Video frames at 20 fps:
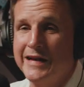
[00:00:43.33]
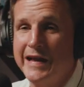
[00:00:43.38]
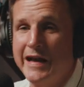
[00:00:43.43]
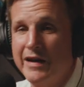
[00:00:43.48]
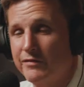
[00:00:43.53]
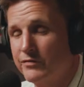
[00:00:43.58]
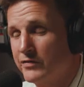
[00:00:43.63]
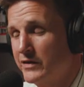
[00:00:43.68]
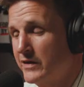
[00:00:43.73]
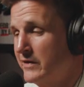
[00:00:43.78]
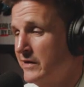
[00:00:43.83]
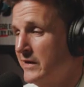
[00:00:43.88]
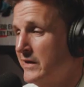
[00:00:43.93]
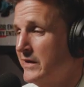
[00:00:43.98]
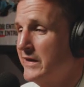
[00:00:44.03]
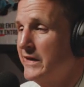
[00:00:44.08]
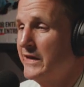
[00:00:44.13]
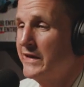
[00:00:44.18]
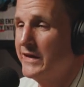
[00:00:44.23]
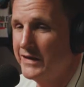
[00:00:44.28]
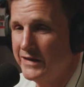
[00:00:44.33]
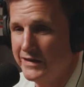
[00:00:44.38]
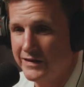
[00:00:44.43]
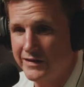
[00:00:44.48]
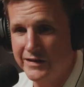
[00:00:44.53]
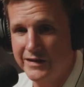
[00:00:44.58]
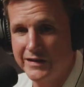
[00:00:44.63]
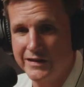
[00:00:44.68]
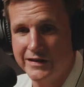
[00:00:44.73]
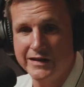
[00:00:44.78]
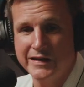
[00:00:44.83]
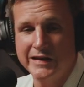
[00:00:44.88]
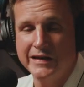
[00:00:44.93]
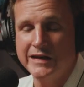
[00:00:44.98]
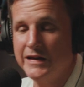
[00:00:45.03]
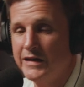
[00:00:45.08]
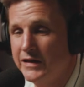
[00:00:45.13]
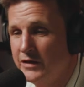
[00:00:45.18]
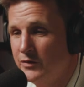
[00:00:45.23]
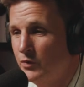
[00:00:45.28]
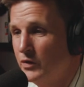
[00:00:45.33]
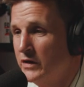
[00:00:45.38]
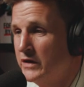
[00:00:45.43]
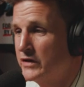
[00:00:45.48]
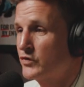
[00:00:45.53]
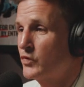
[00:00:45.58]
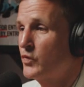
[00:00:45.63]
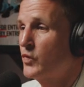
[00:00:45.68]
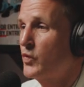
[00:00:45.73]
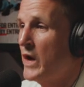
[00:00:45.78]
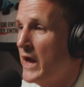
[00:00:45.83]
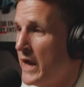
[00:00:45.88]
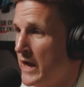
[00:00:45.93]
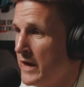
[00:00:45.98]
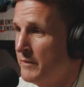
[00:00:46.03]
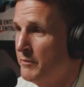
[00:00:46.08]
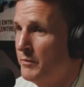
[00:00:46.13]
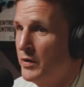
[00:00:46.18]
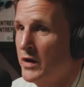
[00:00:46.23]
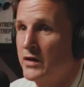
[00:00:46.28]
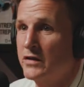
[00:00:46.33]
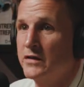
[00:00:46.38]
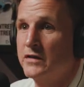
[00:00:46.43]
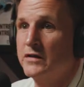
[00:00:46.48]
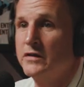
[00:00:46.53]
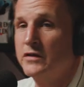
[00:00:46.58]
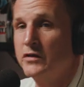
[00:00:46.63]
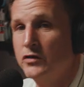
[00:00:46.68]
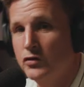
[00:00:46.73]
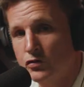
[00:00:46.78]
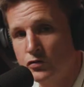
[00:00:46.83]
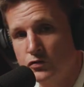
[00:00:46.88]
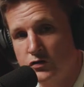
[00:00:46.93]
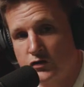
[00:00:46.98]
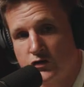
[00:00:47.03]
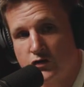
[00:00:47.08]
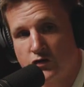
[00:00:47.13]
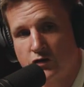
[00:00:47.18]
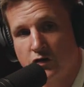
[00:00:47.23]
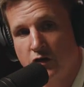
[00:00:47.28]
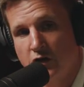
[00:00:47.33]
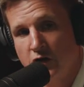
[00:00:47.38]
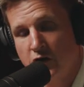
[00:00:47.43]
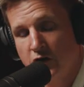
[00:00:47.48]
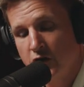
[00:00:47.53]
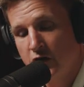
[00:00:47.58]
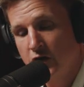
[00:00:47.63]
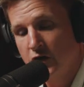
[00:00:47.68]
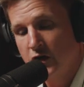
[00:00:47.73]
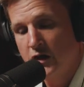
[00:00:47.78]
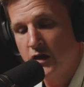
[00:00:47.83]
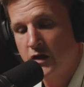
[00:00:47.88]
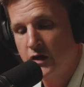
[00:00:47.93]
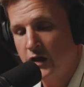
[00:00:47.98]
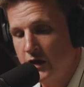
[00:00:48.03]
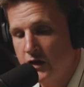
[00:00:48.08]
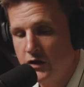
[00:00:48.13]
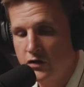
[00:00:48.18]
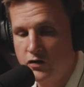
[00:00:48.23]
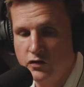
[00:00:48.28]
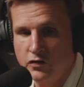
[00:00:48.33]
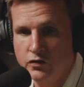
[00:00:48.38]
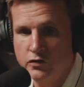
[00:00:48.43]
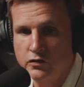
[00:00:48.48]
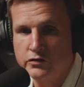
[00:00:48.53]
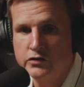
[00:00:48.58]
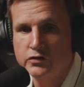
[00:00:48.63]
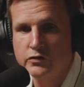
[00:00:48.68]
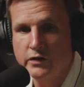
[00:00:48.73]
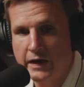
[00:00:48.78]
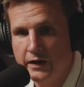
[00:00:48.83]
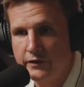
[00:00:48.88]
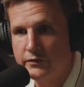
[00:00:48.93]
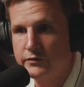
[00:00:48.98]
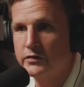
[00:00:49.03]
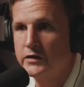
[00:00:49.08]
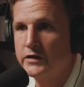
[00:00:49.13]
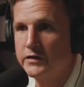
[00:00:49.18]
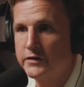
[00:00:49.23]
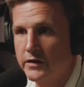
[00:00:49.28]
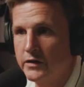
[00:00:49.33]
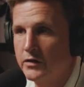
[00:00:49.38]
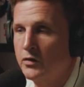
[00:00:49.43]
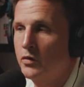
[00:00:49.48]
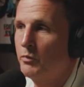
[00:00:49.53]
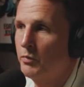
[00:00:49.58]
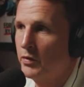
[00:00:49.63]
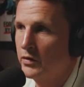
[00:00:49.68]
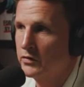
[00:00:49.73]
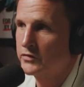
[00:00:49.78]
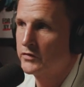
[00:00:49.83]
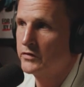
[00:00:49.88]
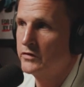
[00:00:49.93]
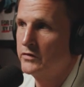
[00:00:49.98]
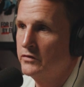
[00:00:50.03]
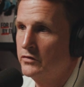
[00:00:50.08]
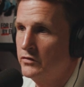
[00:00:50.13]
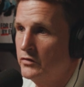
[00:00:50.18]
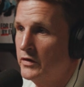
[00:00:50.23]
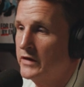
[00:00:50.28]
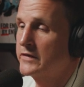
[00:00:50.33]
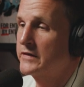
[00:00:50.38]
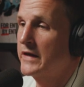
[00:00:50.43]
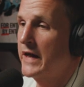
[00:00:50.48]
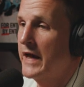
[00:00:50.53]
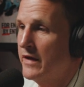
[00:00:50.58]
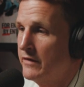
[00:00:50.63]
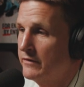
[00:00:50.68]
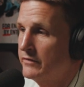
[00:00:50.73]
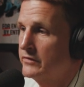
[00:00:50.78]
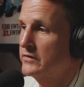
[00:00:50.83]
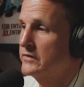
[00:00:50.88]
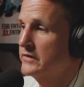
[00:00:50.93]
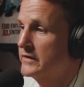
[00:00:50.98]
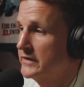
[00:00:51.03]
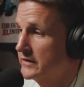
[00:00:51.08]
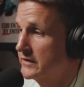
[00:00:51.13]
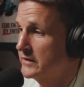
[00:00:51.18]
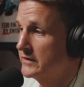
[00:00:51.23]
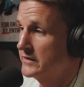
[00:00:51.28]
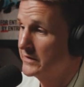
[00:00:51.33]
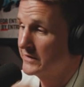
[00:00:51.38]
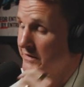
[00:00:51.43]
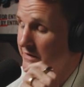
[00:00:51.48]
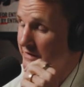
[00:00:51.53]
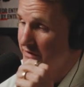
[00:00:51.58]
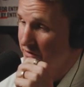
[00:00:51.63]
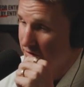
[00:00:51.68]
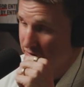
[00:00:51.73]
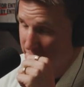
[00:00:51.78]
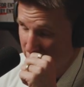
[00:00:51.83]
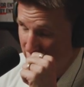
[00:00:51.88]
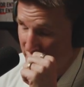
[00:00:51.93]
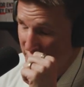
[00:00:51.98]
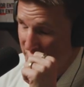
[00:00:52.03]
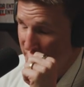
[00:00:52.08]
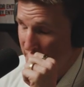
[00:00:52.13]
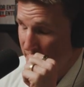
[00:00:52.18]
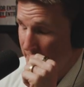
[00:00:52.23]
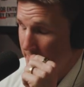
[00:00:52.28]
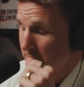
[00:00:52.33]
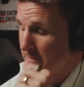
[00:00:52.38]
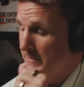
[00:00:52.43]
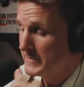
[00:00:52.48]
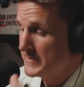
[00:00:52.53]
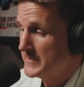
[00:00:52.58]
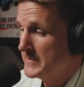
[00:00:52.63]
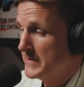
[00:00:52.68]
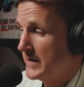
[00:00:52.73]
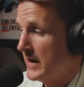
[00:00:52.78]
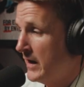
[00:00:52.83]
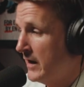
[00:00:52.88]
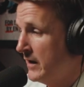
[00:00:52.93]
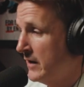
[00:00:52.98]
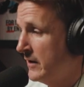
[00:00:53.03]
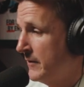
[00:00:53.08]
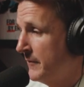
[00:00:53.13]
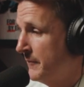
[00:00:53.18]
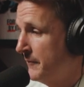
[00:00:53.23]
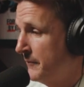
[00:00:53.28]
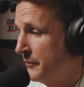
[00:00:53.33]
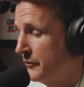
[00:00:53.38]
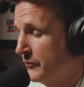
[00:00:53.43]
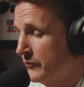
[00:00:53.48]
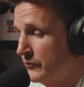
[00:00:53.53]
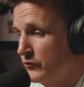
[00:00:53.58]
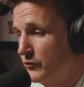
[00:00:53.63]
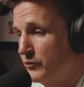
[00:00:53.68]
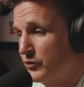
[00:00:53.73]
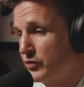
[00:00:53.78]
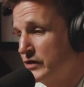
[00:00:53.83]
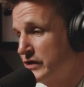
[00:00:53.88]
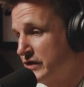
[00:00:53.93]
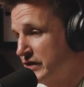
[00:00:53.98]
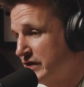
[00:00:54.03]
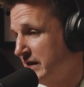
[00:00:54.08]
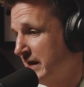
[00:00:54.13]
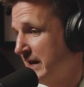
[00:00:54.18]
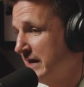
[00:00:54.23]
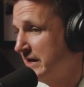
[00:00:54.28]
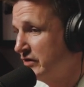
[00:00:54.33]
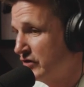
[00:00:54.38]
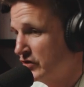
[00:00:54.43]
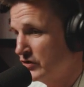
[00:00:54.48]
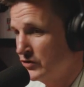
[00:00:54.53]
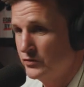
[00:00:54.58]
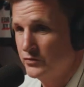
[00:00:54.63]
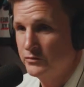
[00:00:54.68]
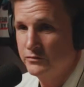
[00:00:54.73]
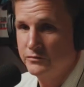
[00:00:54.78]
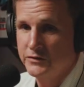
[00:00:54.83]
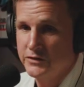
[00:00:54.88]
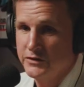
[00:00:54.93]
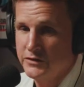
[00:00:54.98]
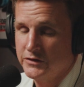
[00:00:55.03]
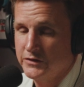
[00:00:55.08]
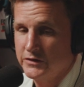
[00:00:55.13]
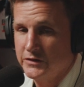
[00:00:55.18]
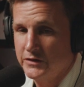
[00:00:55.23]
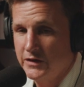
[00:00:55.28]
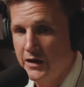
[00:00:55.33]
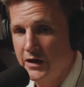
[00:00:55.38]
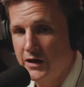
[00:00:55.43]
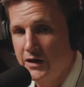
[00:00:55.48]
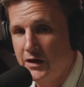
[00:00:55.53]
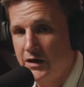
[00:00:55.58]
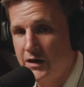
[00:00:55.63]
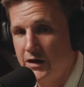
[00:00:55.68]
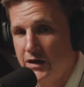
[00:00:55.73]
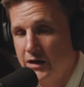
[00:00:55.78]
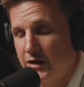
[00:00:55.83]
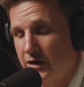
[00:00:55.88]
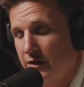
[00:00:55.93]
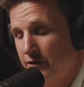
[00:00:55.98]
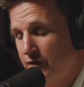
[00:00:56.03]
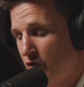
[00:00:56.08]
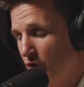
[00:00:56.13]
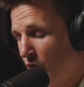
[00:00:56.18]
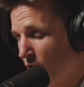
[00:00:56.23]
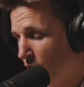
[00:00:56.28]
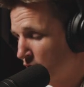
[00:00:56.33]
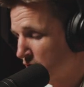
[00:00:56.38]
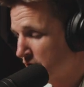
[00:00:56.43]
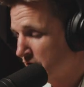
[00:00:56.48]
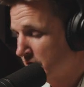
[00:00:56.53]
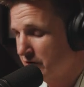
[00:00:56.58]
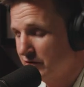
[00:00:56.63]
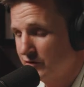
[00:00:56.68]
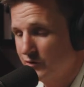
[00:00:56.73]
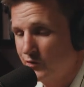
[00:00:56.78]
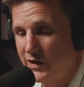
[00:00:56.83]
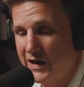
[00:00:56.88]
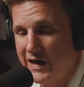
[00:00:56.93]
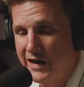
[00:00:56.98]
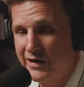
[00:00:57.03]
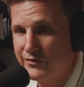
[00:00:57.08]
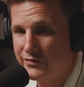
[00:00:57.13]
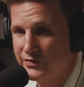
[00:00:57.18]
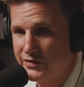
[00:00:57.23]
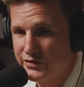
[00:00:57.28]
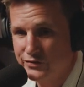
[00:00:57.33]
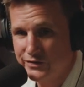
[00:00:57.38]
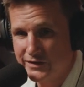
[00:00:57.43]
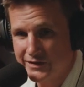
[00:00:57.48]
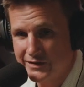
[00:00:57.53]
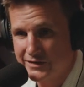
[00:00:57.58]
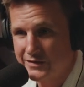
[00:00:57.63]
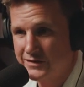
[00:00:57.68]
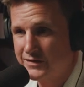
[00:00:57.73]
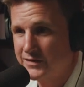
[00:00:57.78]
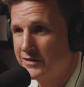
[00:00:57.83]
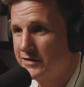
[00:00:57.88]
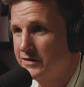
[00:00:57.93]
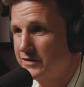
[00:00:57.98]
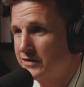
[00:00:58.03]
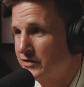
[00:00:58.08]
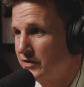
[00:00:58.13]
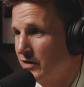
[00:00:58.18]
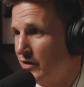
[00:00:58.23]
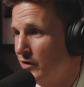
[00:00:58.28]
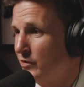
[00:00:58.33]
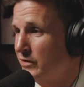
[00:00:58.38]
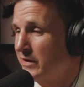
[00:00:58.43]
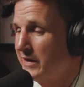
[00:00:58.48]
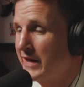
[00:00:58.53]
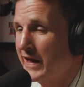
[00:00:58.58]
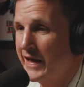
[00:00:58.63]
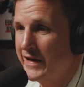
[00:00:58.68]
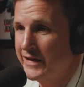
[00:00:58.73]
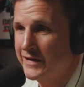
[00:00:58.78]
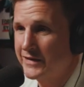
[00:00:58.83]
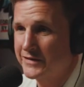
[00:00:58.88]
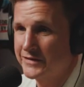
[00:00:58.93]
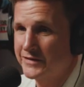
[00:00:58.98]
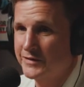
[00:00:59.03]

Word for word: everything and anything in any which way but loose. Thank you to every single person who has ever listened to this show. Appreciate you. Of course, wherever you listen to the show, like,